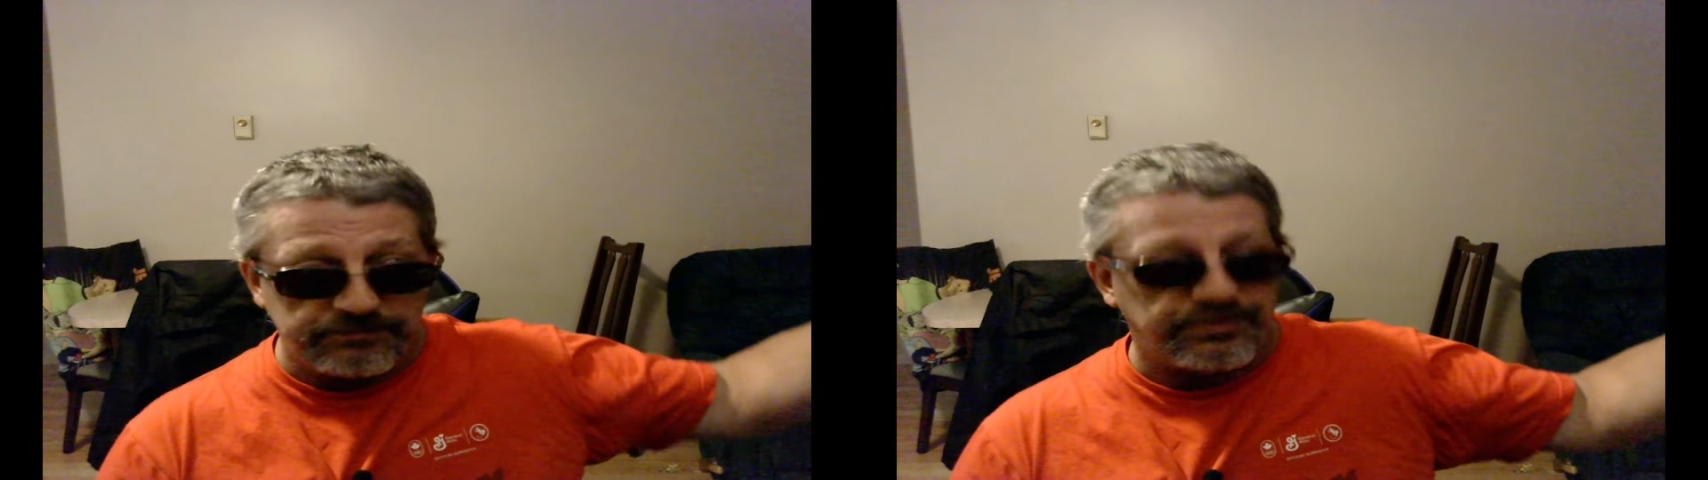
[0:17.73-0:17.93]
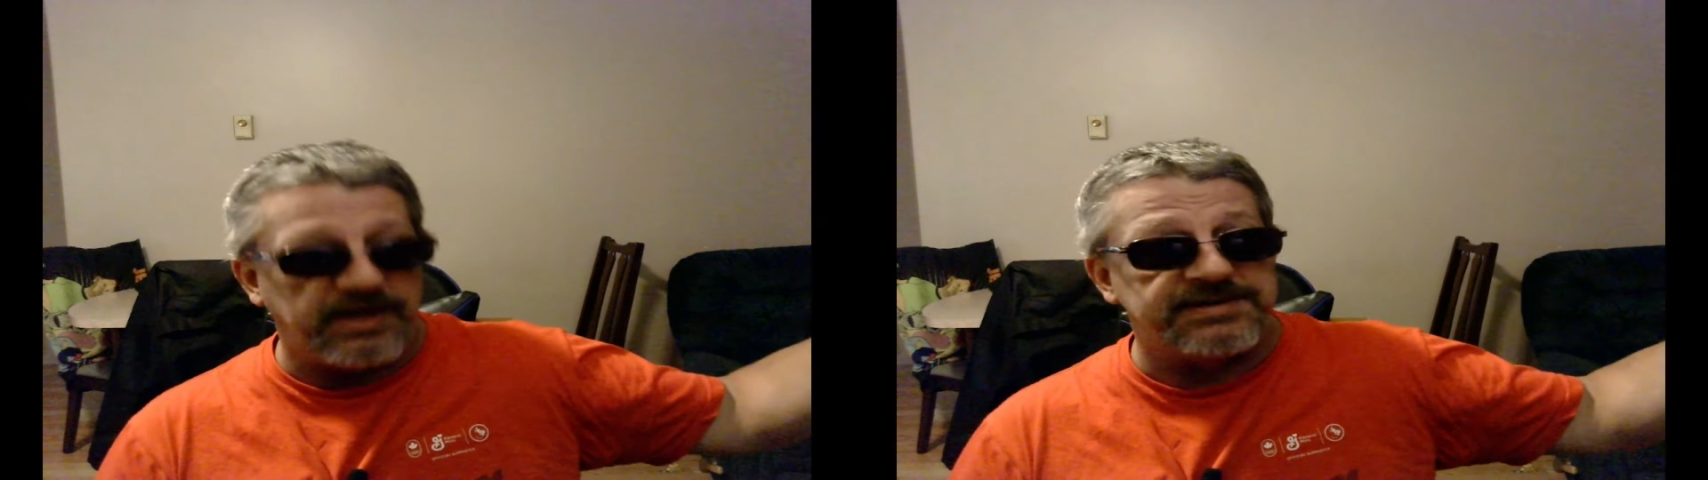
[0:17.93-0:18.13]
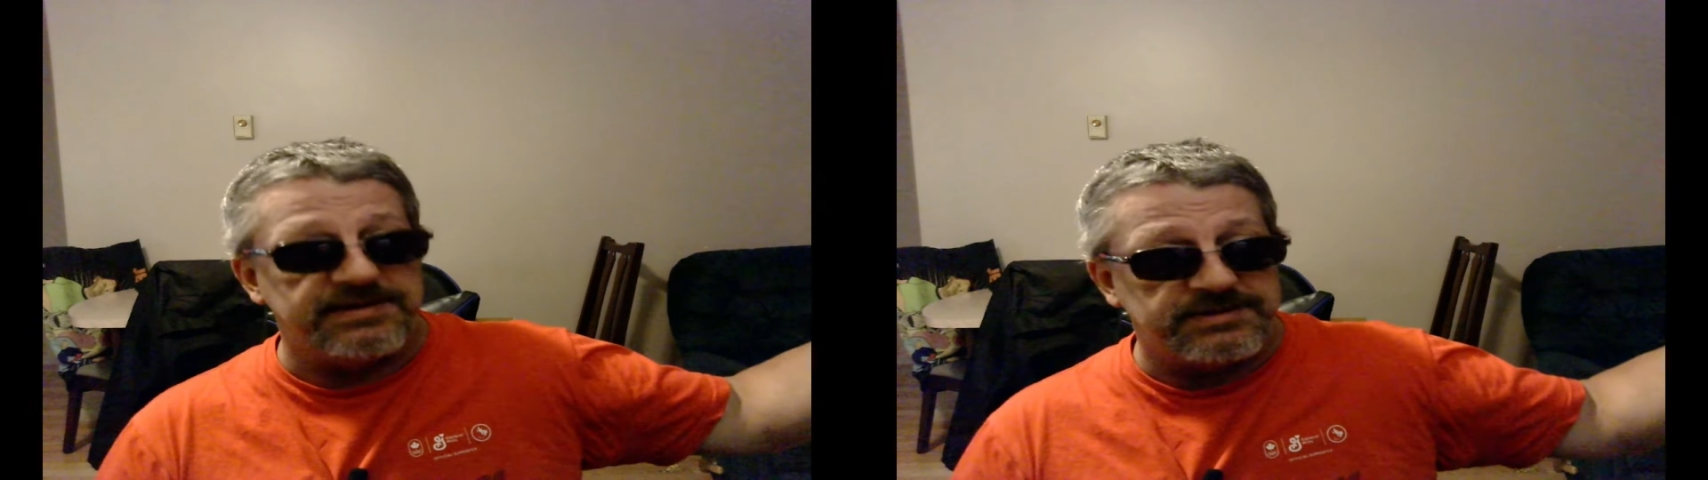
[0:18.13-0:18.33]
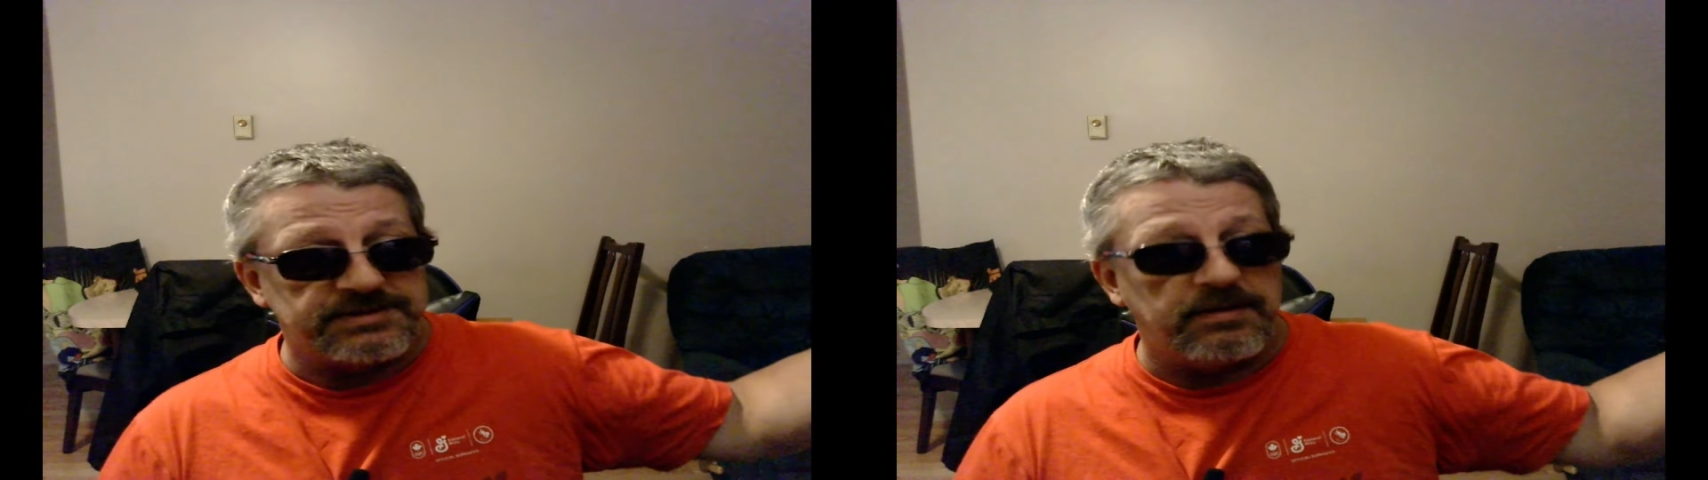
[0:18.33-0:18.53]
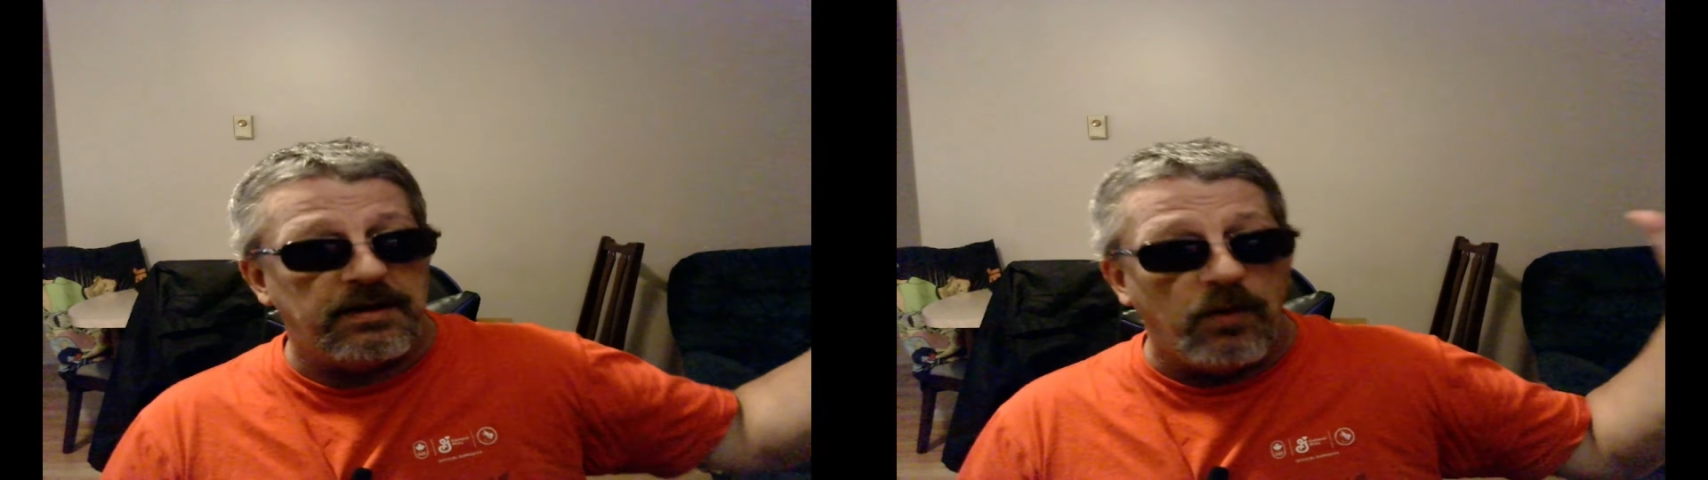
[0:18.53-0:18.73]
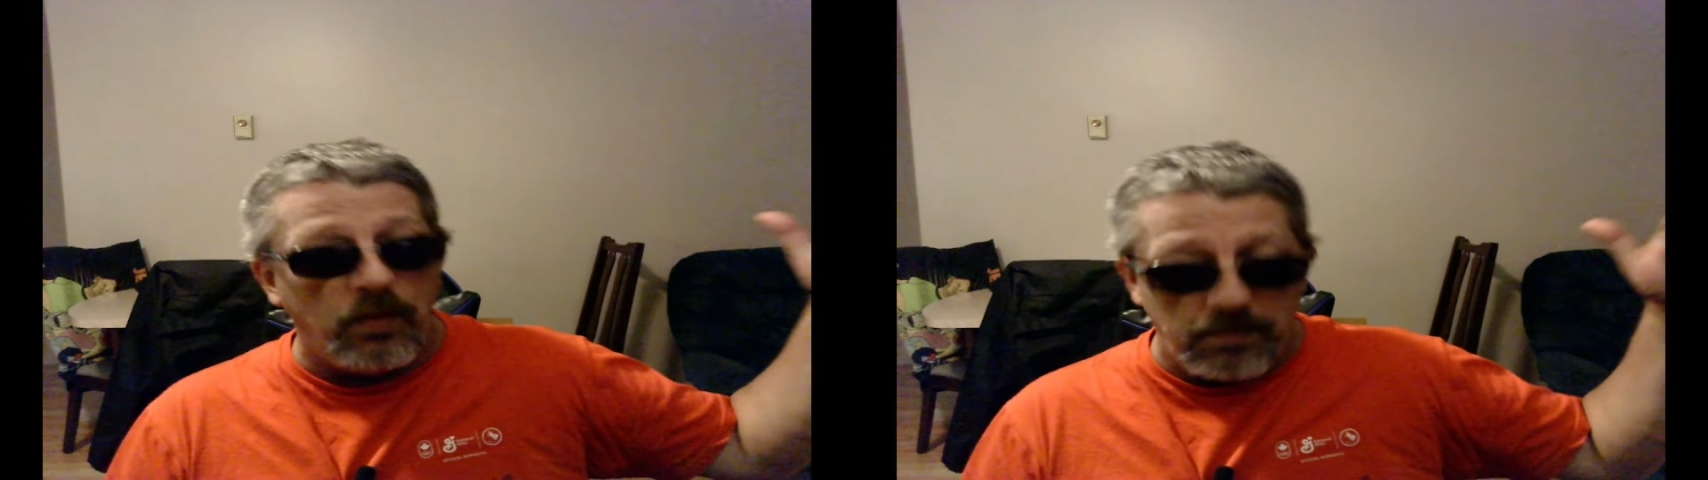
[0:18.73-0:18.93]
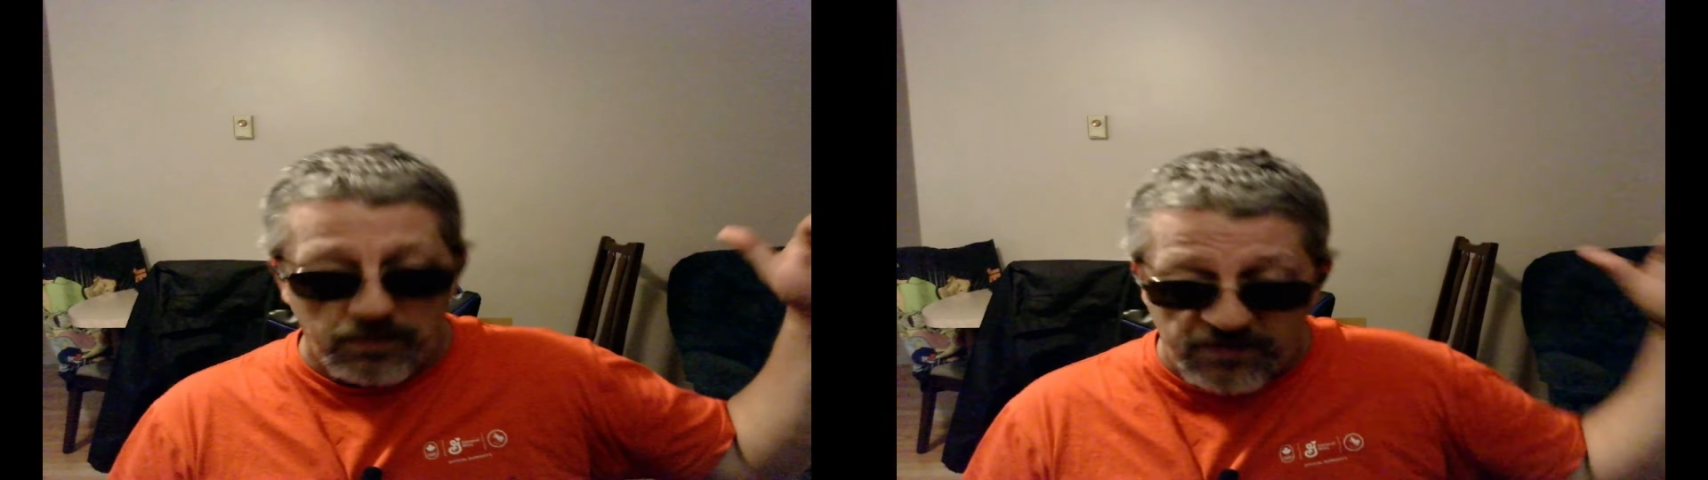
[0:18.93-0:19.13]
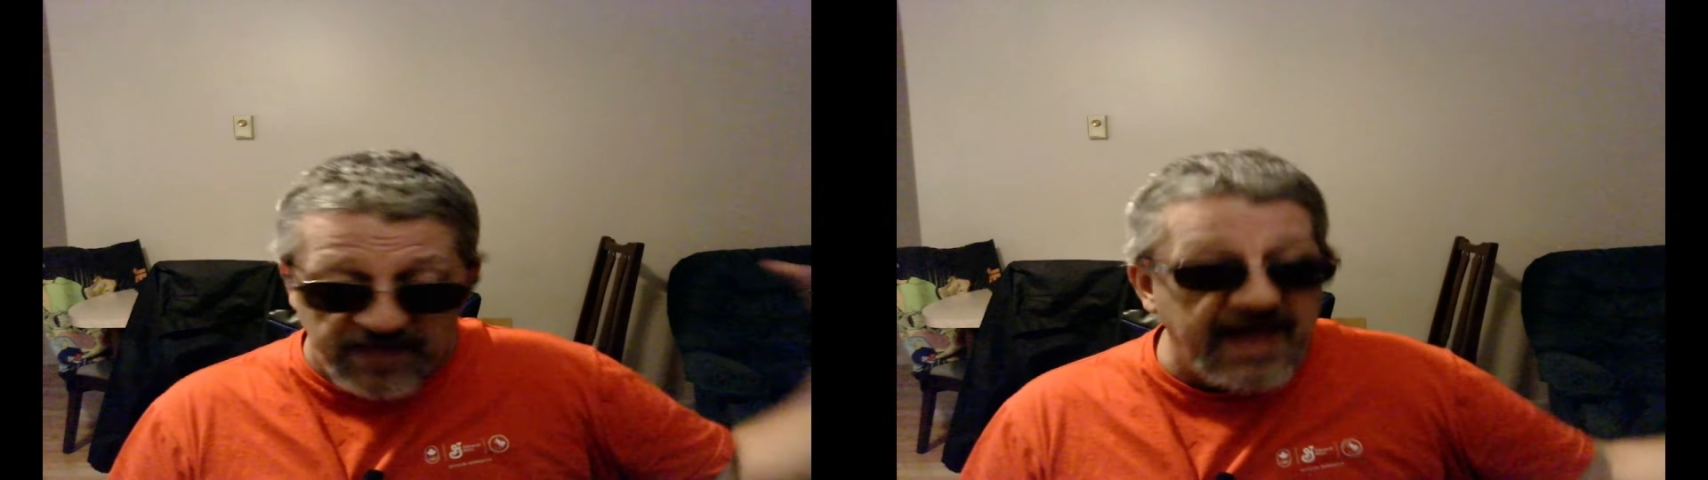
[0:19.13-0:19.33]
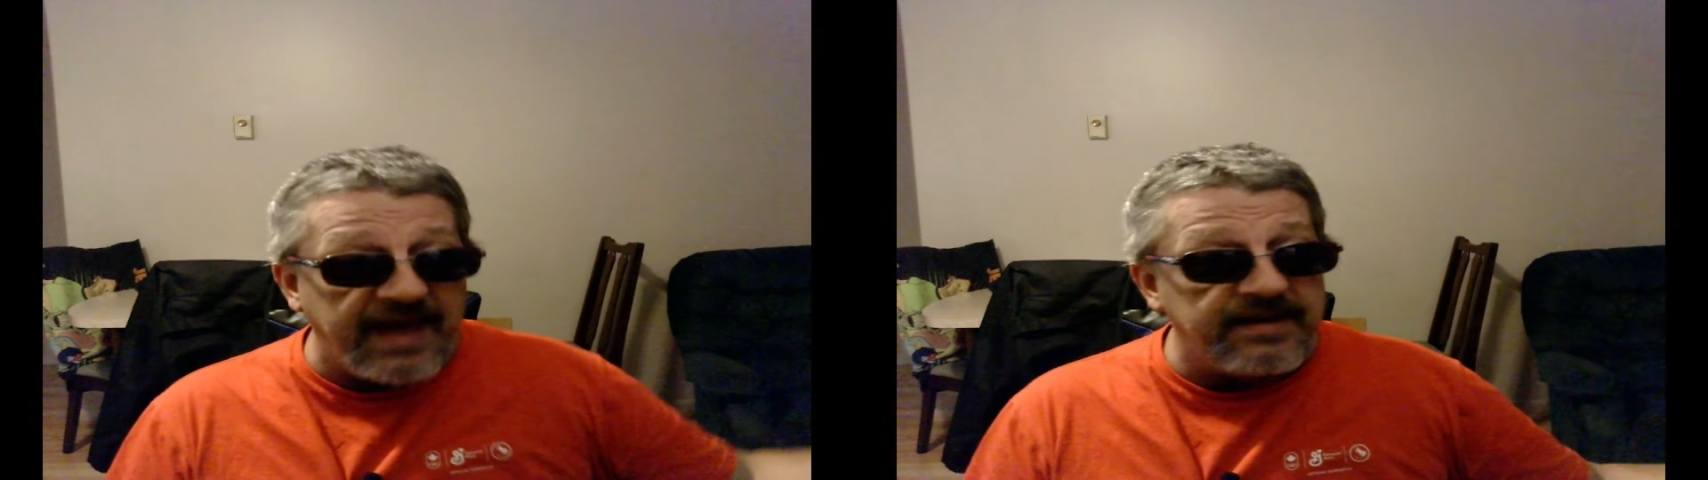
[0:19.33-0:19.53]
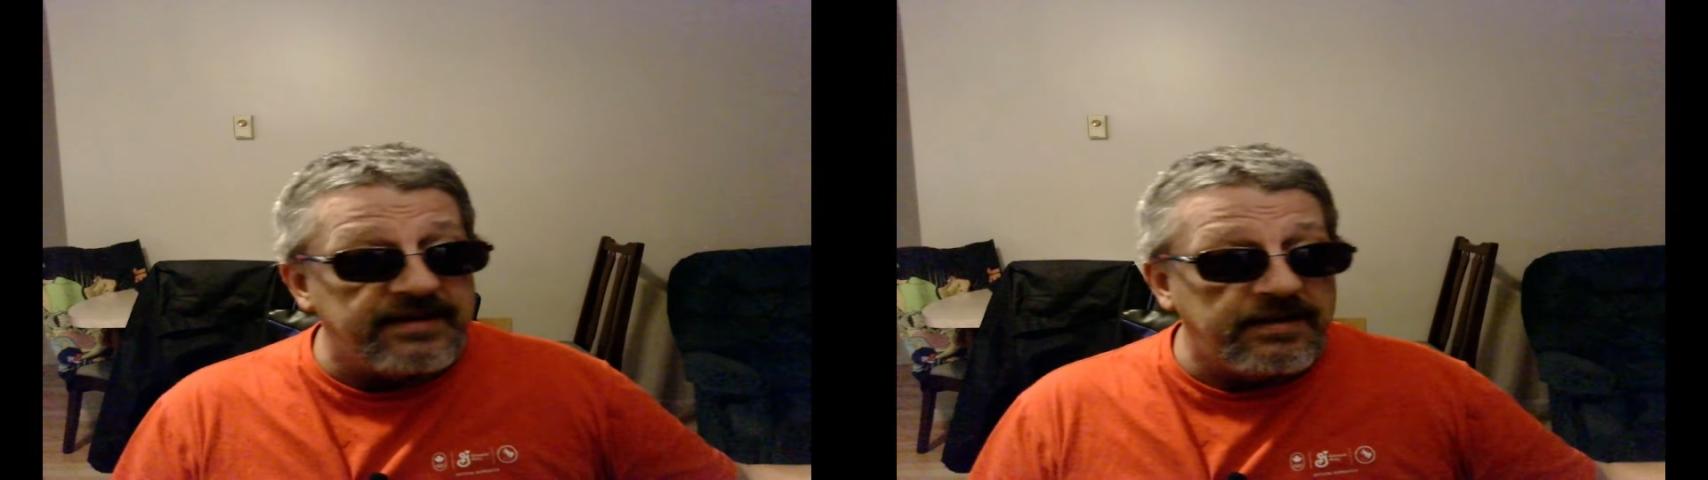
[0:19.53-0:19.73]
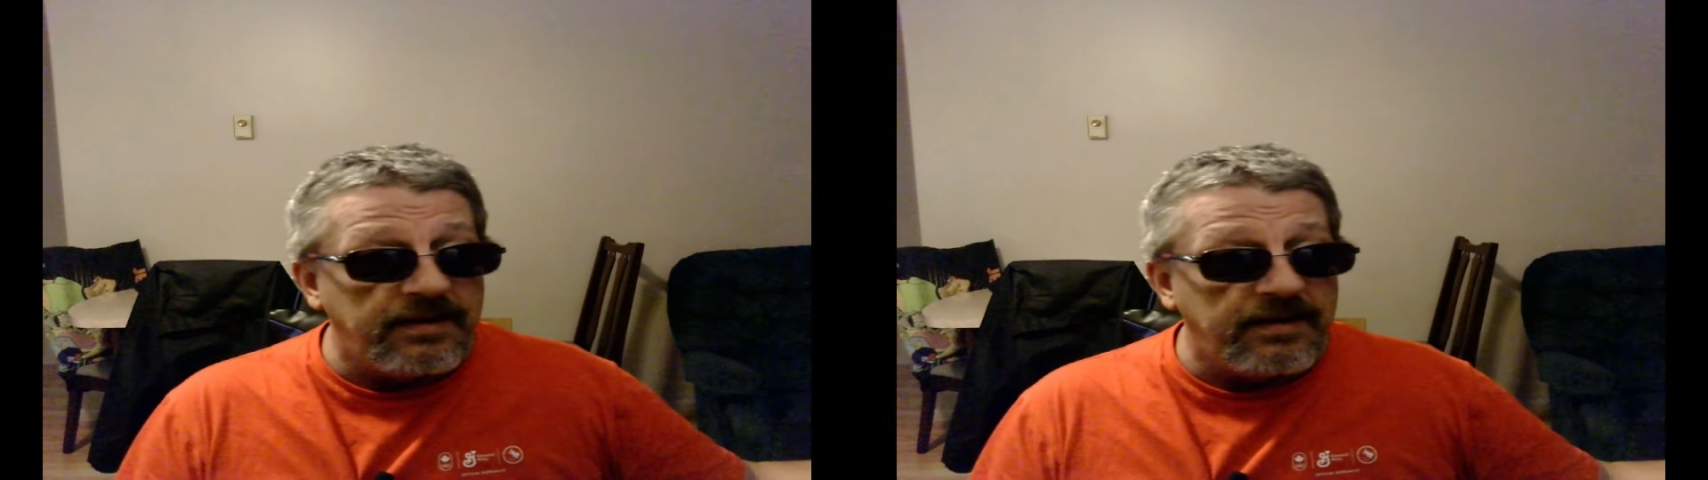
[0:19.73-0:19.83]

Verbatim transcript: presence then.